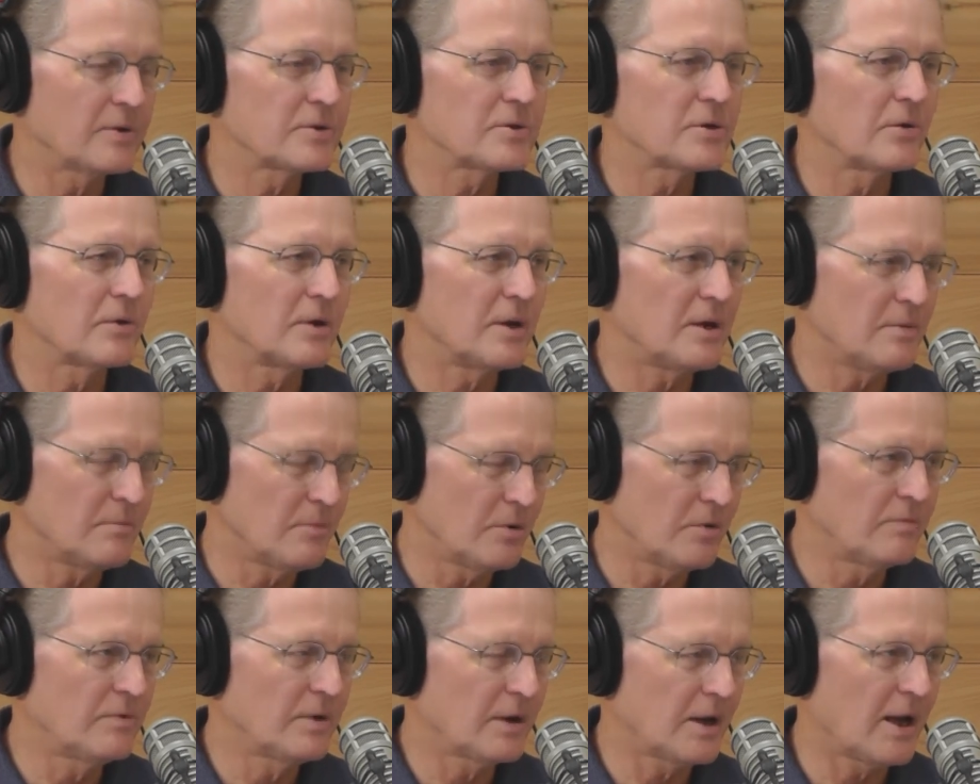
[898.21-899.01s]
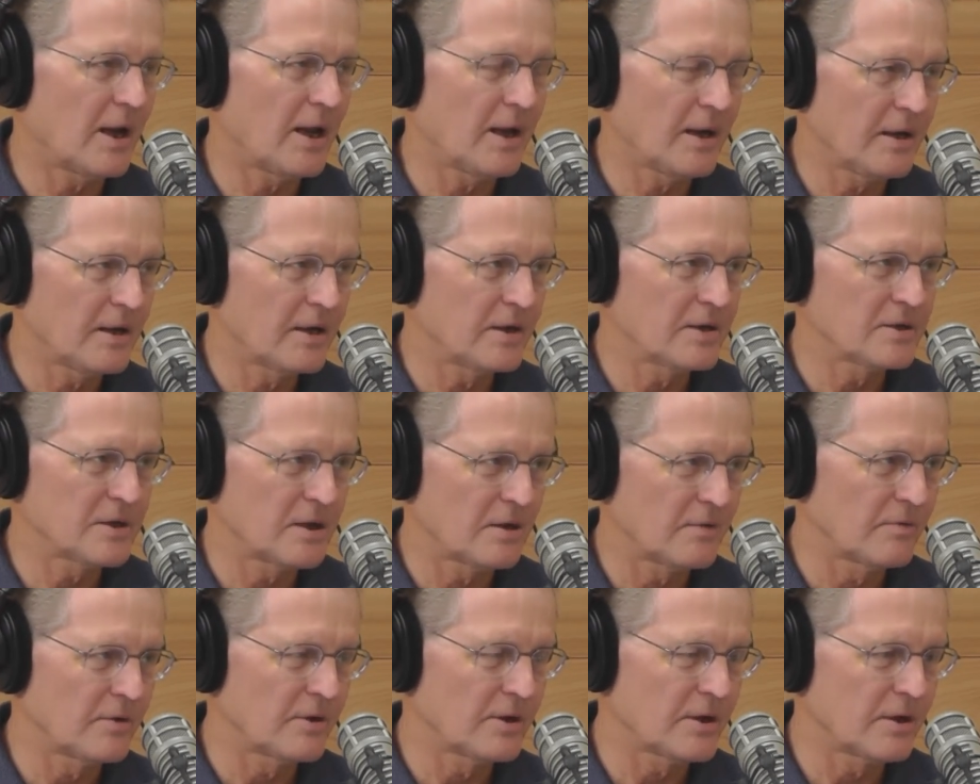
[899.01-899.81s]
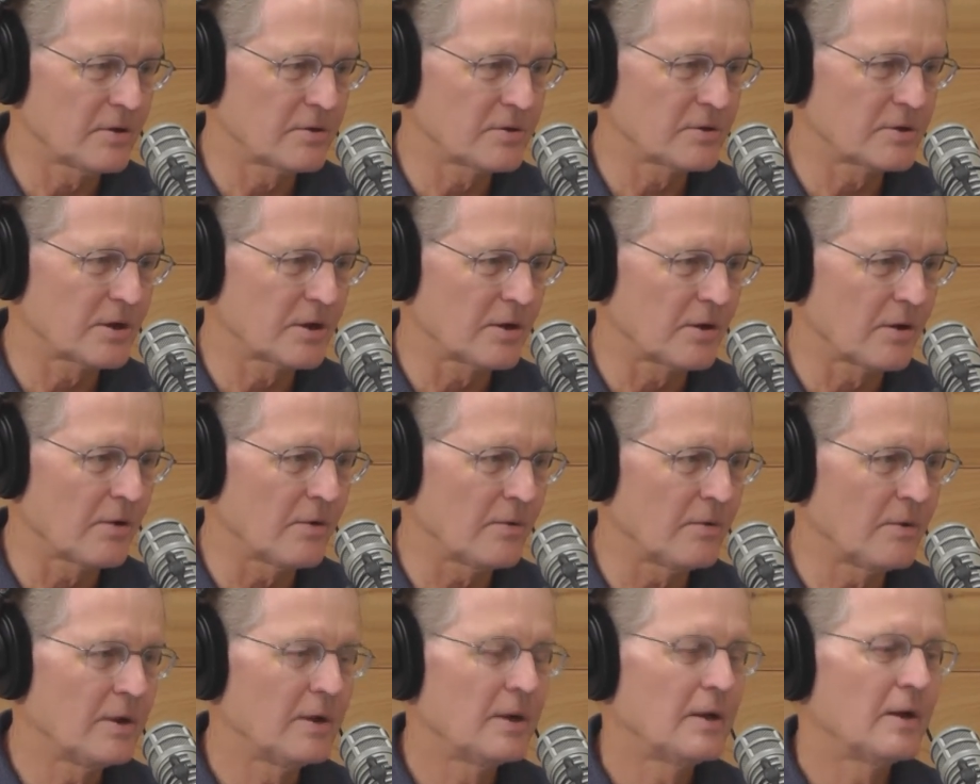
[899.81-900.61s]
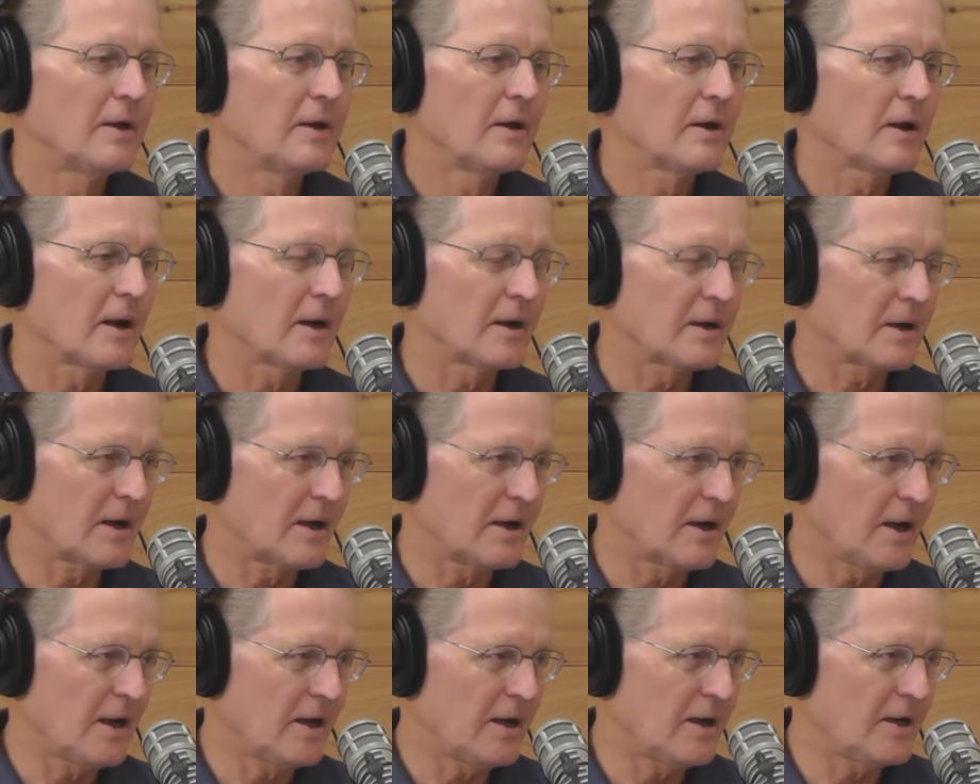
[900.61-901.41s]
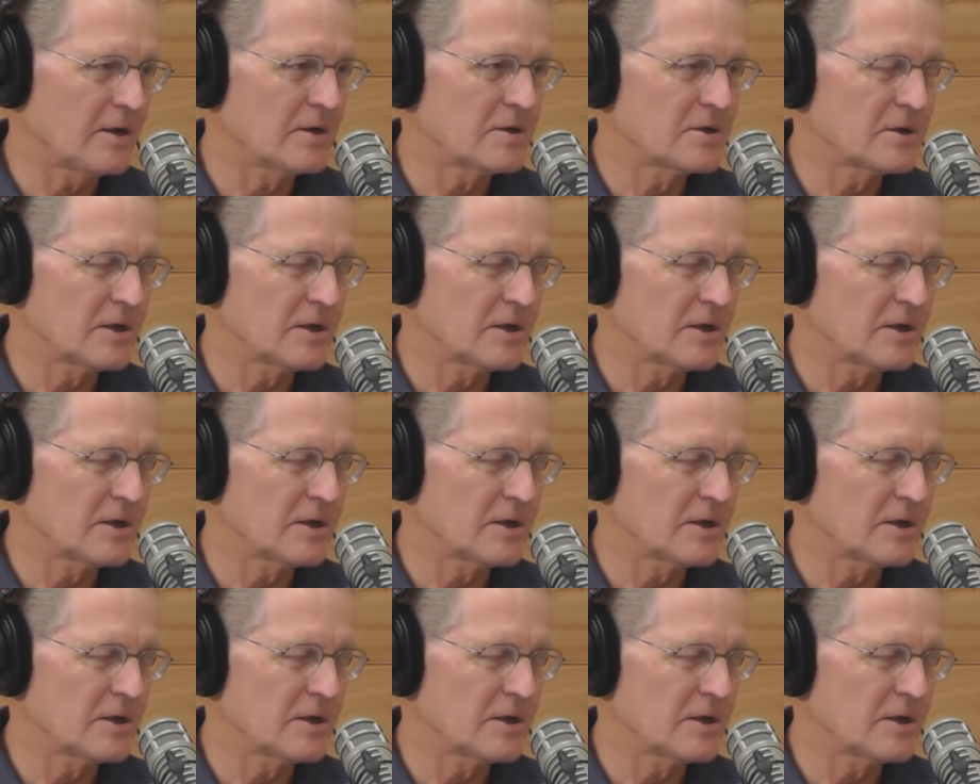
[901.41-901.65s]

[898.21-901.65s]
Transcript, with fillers: So he moved to Canada several years ago, got Canadian